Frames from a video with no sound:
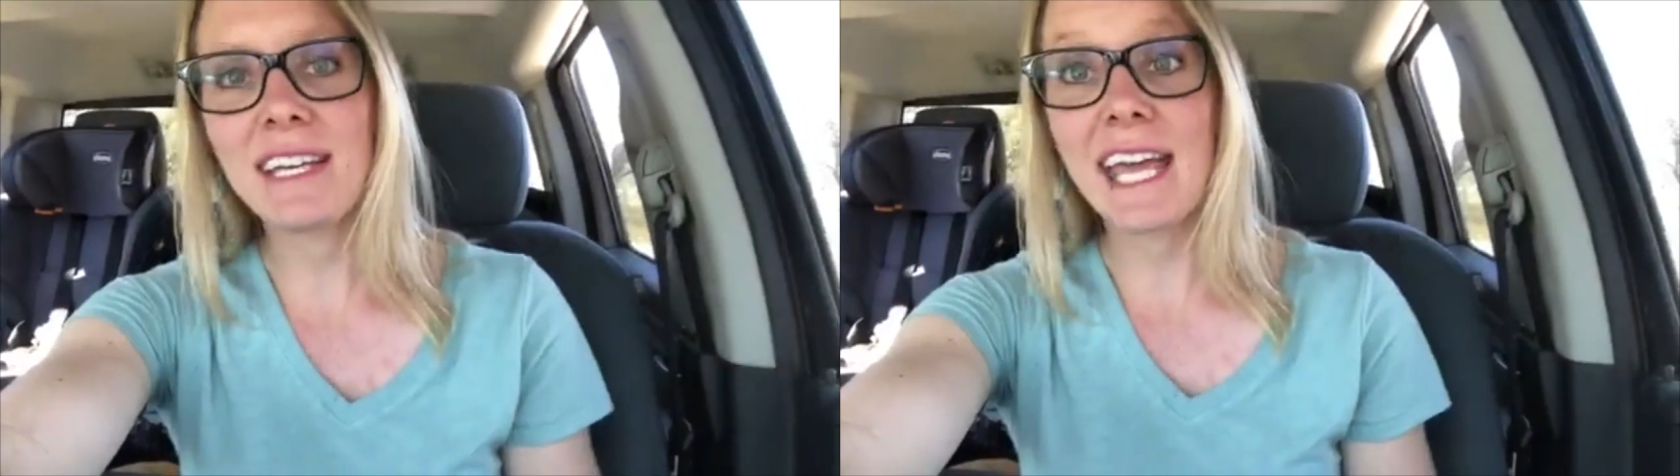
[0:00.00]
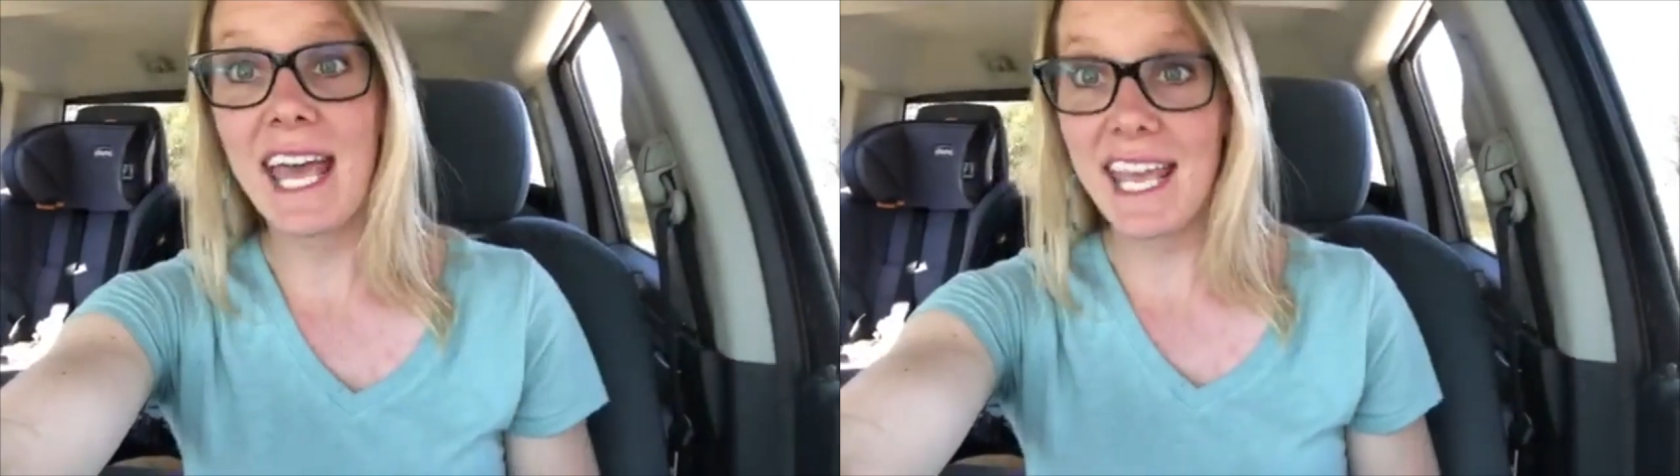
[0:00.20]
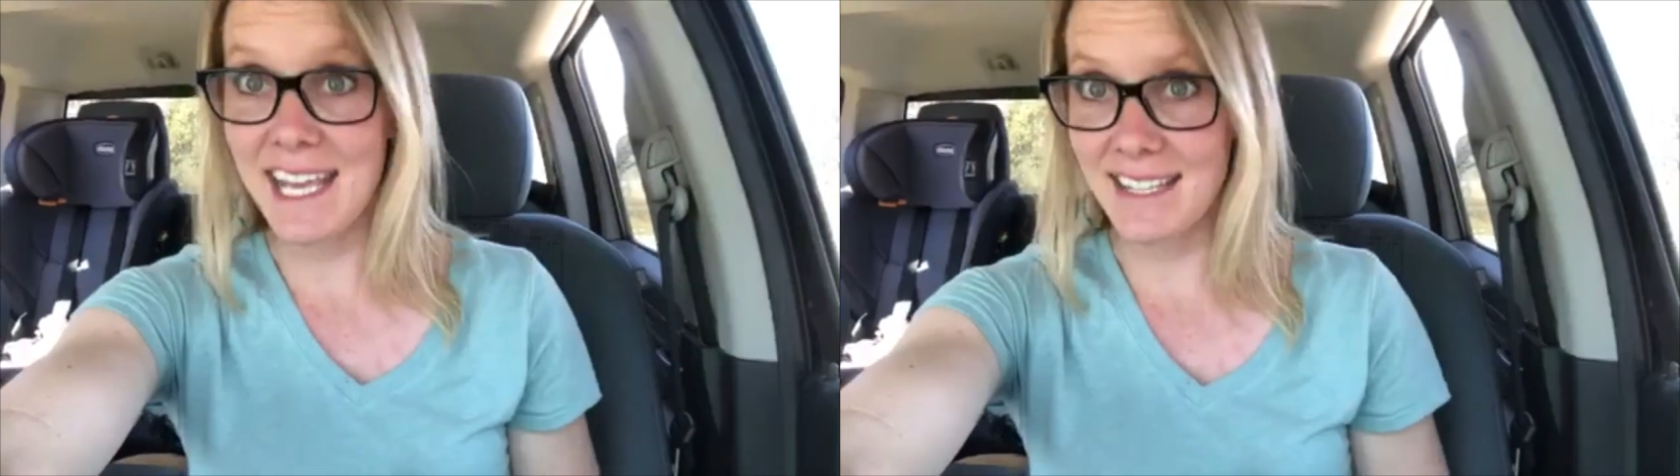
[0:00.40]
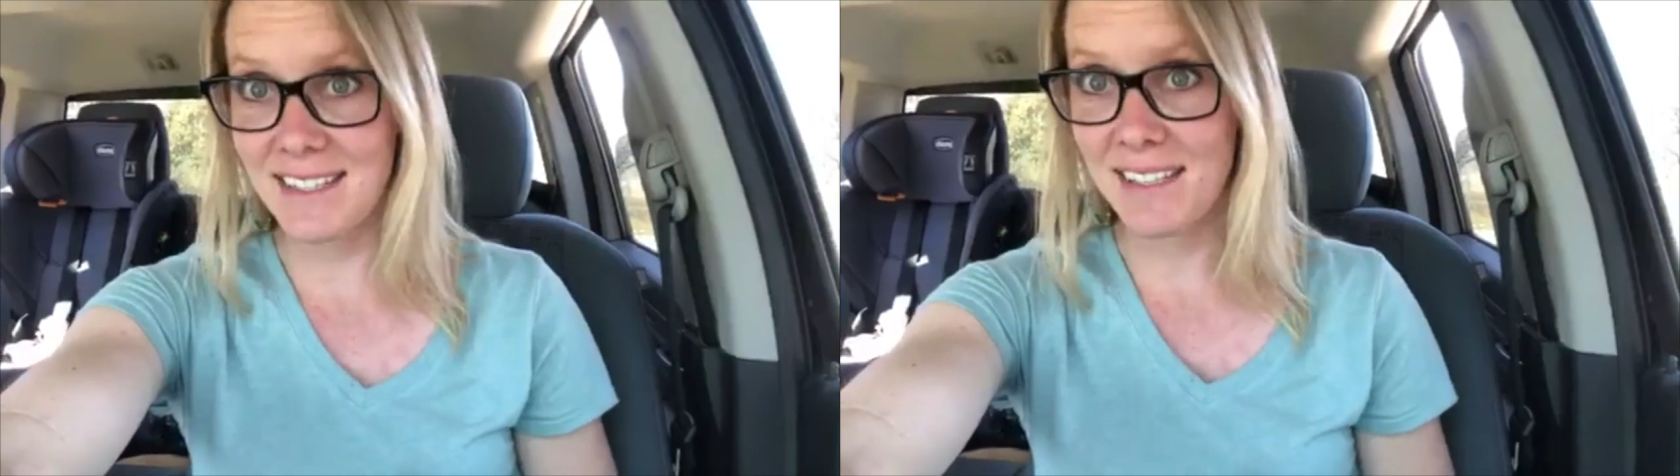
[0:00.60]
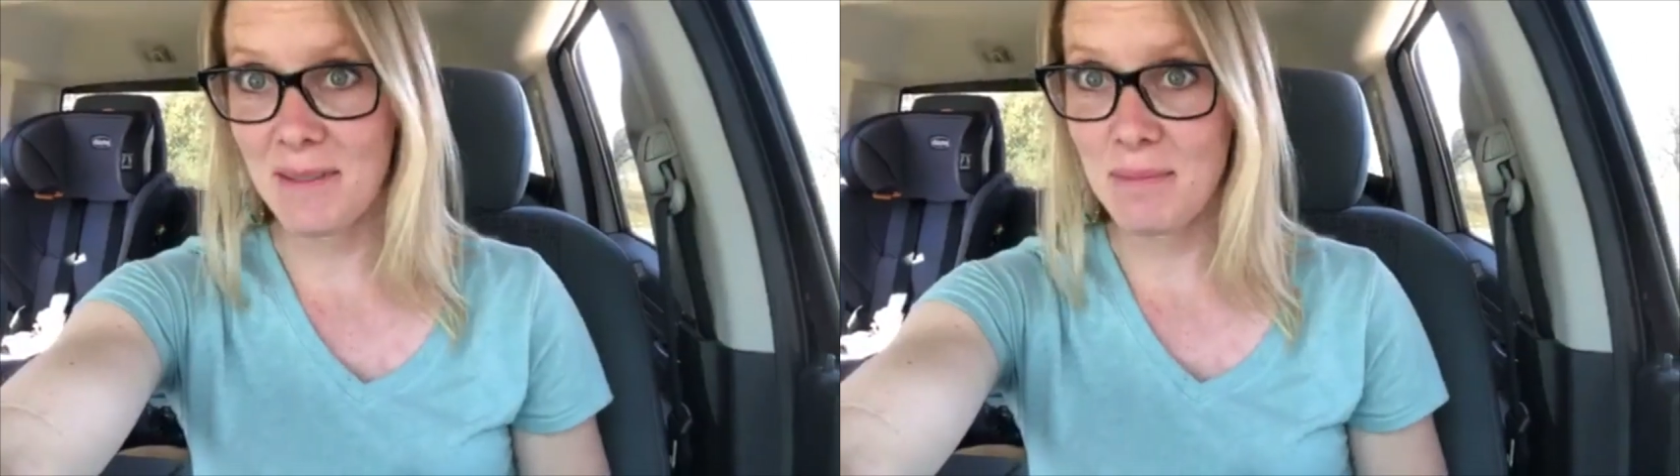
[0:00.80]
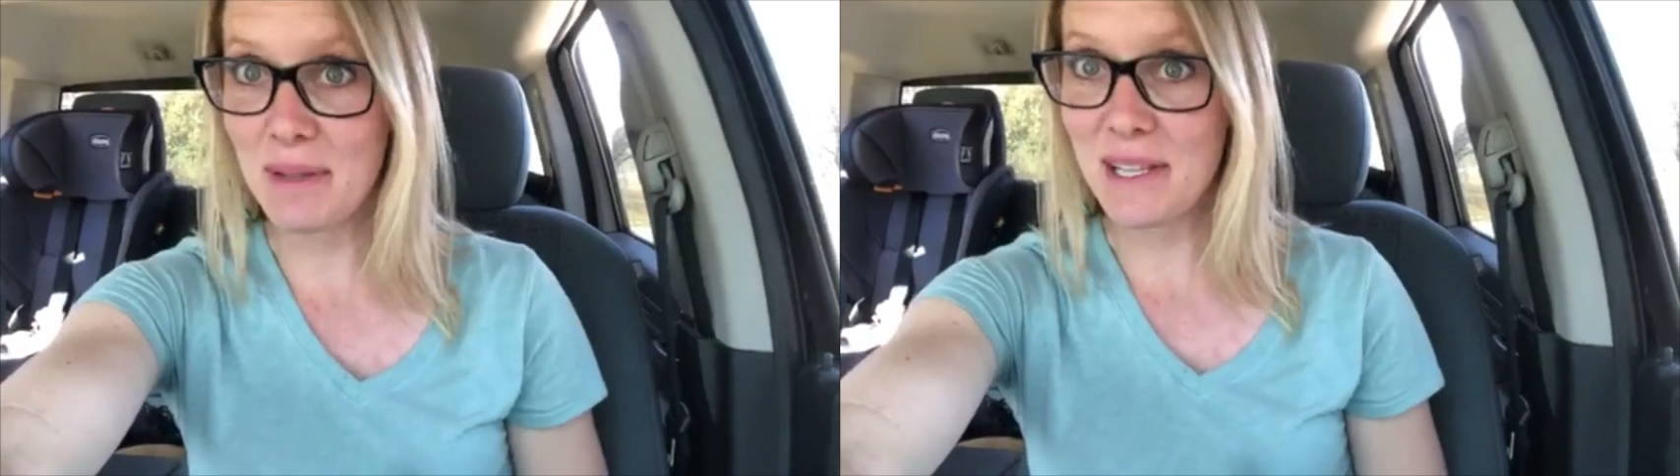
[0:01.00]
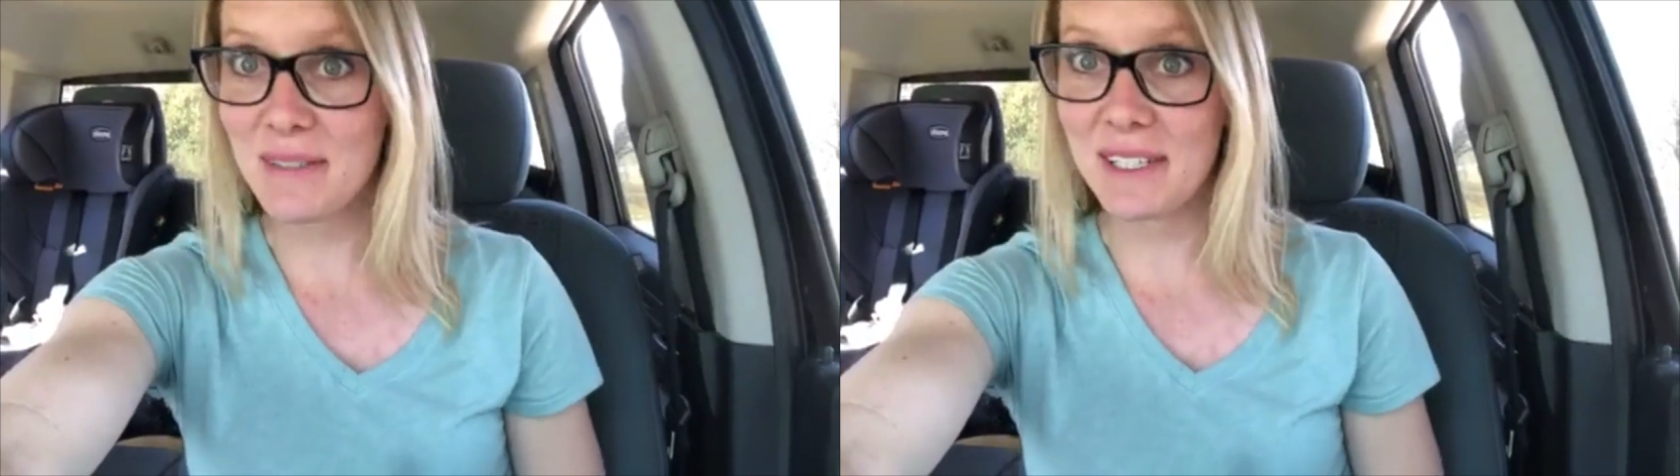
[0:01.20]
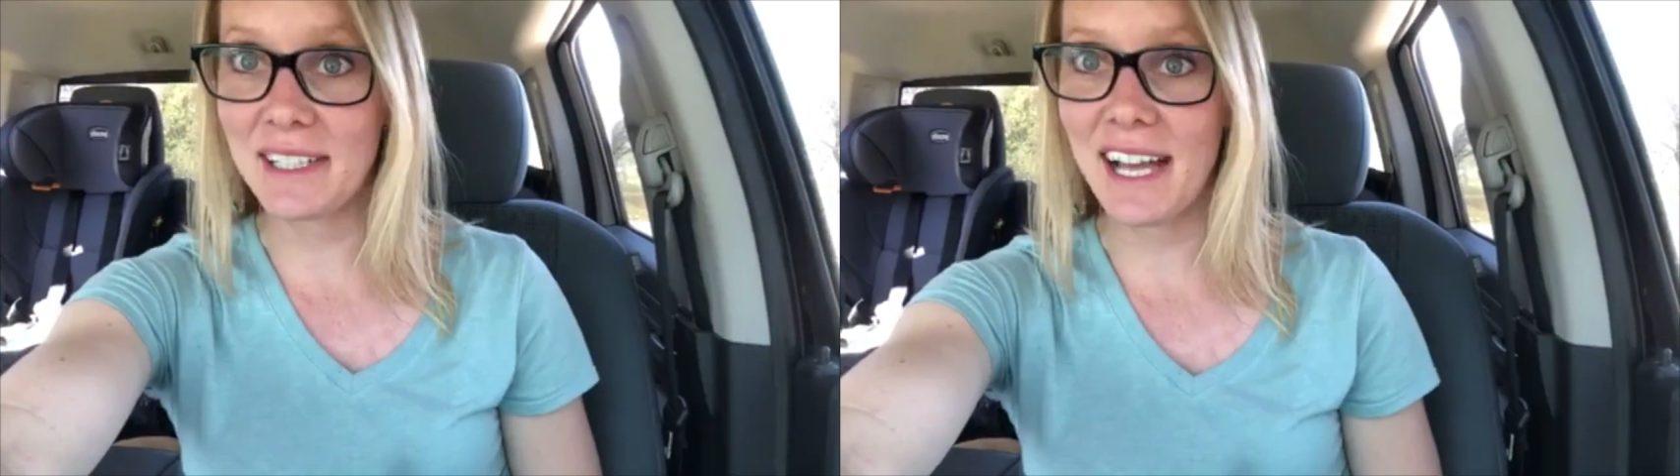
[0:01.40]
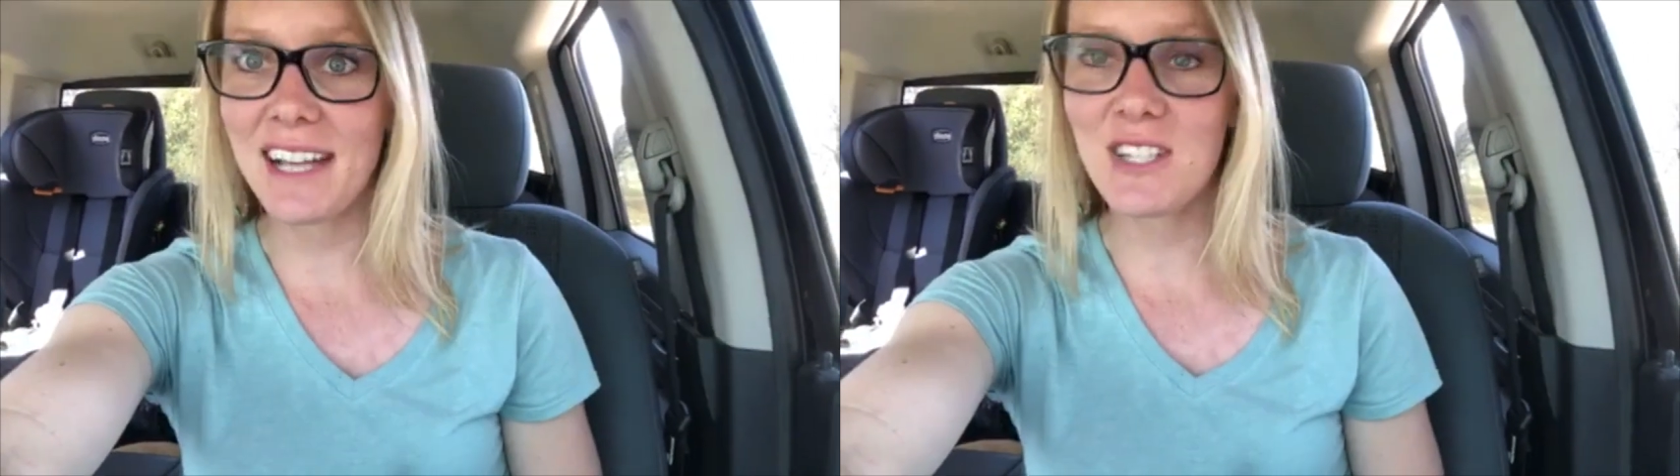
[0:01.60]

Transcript: 8. Believe it or not.